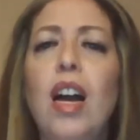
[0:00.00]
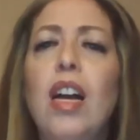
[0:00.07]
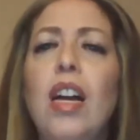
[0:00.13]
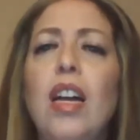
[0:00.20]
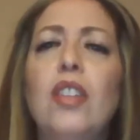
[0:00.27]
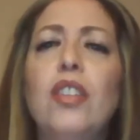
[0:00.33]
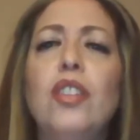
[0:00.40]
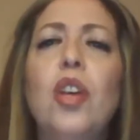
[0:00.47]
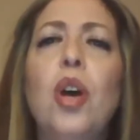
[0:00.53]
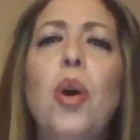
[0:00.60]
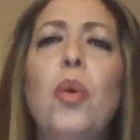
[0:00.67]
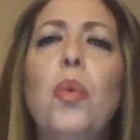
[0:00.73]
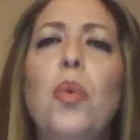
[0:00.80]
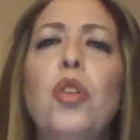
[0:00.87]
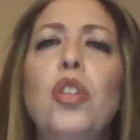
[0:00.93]

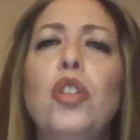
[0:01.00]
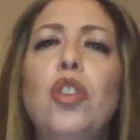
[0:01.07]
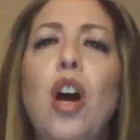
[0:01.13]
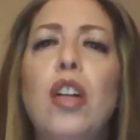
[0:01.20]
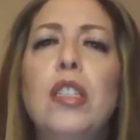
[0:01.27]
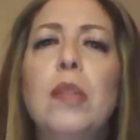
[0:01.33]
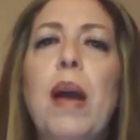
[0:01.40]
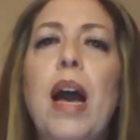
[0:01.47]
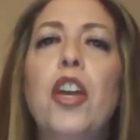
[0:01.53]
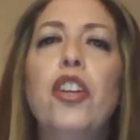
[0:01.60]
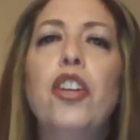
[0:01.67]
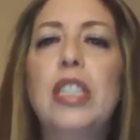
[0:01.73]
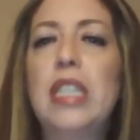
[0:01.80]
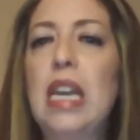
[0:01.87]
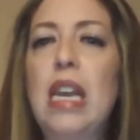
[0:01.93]
So you talked about your
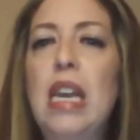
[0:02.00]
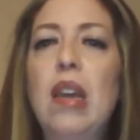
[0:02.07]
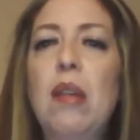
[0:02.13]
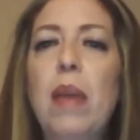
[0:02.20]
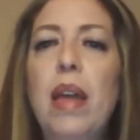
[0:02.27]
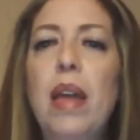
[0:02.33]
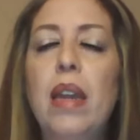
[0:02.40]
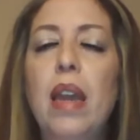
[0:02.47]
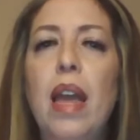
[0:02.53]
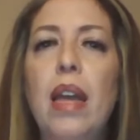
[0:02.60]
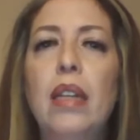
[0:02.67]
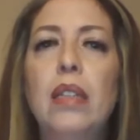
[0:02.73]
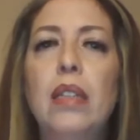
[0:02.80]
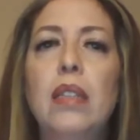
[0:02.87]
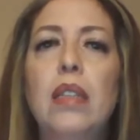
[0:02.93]
team
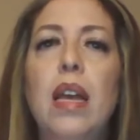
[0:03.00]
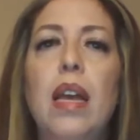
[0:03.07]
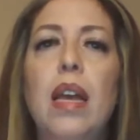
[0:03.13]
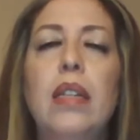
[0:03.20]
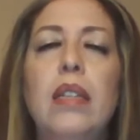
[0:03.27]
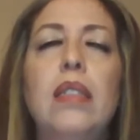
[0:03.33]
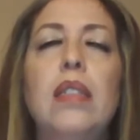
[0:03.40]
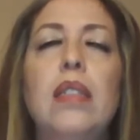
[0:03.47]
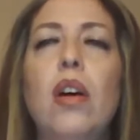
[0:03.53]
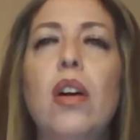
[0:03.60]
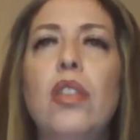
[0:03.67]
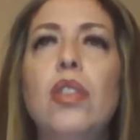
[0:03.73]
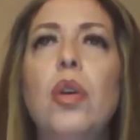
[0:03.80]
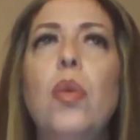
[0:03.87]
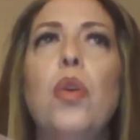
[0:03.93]
and
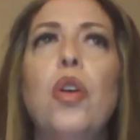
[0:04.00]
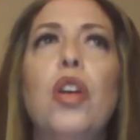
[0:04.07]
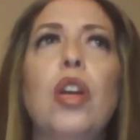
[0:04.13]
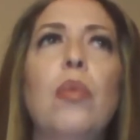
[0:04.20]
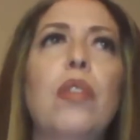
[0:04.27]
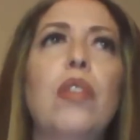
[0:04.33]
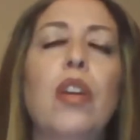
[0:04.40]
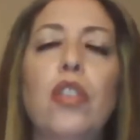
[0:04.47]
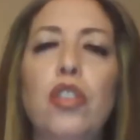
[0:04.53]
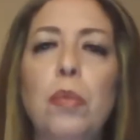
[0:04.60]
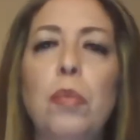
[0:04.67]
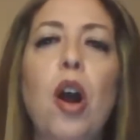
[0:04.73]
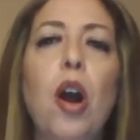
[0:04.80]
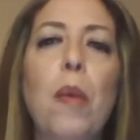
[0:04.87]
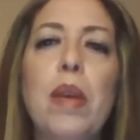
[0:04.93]
also working with other
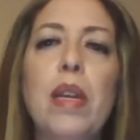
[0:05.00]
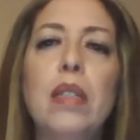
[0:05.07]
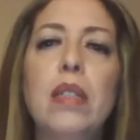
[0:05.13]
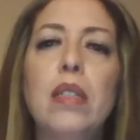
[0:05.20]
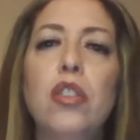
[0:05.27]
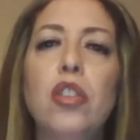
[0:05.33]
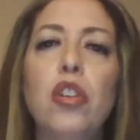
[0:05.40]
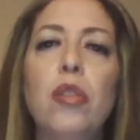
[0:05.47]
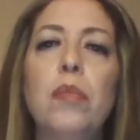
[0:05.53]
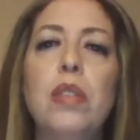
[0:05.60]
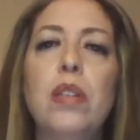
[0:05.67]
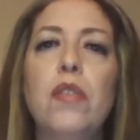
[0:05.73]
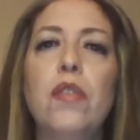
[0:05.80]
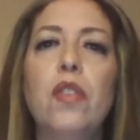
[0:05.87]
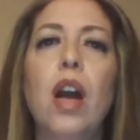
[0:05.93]
departments in terms
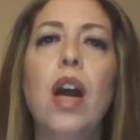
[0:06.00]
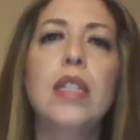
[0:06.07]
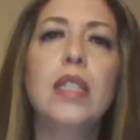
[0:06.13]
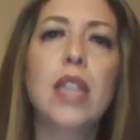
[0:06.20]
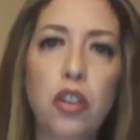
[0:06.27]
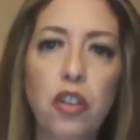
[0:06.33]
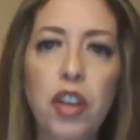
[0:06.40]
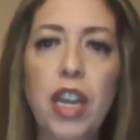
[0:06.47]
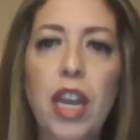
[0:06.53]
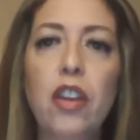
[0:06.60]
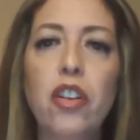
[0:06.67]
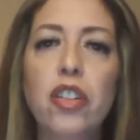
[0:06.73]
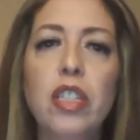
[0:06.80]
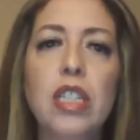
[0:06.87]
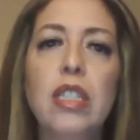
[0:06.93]
of content
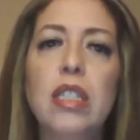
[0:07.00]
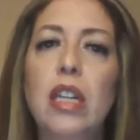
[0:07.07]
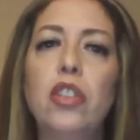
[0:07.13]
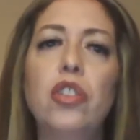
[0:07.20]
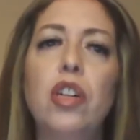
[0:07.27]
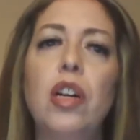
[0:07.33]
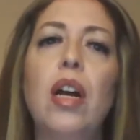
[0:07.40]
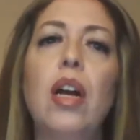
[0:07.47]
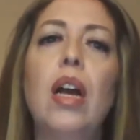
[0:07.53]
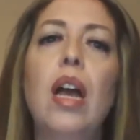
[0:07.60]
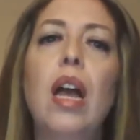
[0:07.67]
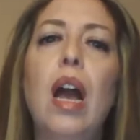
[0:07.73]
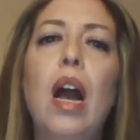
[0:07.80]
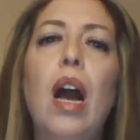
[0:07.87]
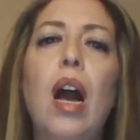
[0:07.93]
creators, etc.
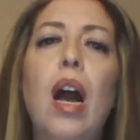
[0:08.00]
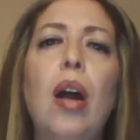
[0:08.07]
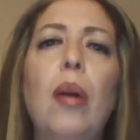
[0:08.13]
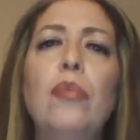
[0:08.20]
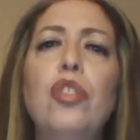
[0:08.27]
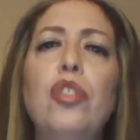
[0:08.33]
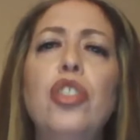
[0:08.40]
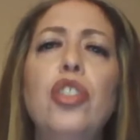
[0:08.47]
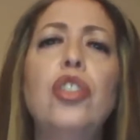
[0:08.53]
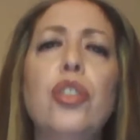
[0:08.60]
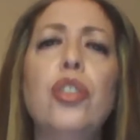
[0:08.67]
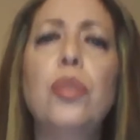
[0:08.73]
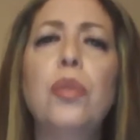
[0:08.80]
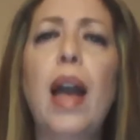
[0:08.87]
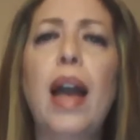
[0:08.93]
Do
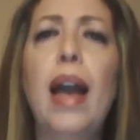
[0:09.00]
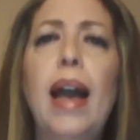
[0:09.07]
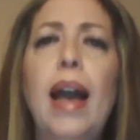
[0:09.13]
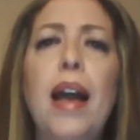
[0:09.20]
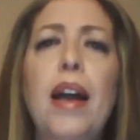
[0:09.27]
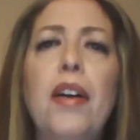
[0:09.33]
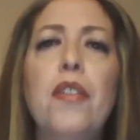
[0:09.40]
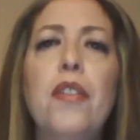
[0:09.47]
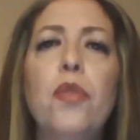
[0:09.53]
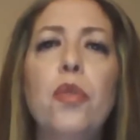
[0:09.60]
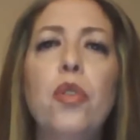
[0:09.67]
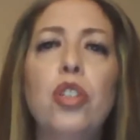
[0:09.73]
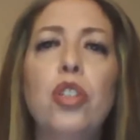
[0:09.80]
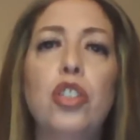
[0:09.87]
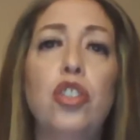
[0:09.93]
you have,
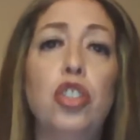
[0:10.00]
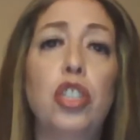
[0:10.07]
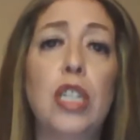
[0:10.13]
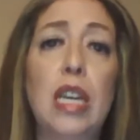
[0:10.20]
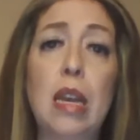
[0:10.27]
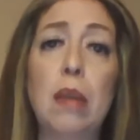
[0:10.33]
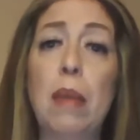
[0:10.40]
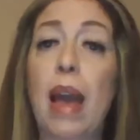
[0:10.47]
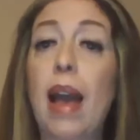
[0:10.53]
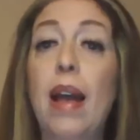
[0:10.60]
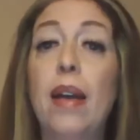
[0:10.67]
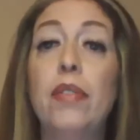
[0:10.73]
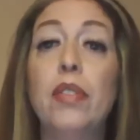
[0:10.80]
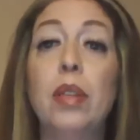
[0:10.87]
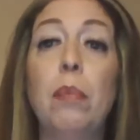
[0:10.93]
or does your team
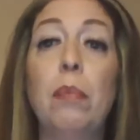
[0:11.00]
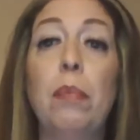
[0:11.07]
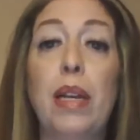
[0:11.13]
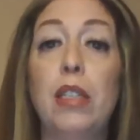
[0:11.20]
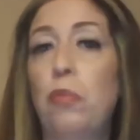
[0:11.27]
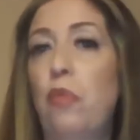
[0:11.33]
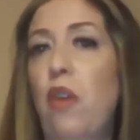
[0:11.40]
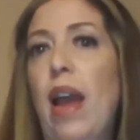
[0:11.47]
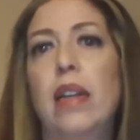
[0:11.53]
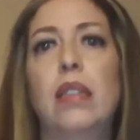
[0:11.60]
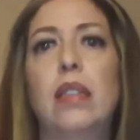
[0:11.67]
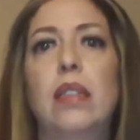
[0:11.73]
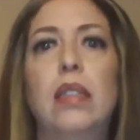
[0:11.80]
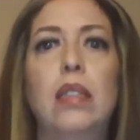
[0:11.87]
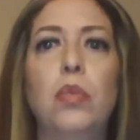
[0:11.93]
have, some best
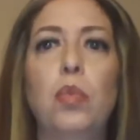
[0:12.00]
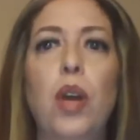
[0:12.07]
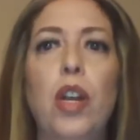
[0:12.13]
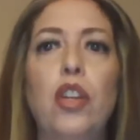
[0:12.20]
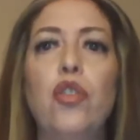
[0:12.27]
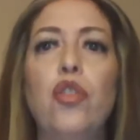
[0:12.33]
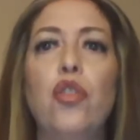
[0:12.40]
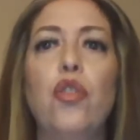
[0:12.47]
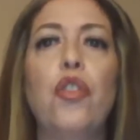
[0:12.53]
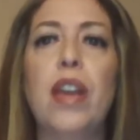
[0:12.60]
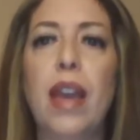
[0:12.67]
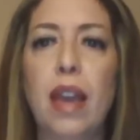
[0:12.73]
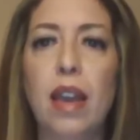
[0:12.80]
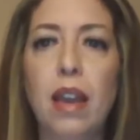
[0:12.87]
practices when you create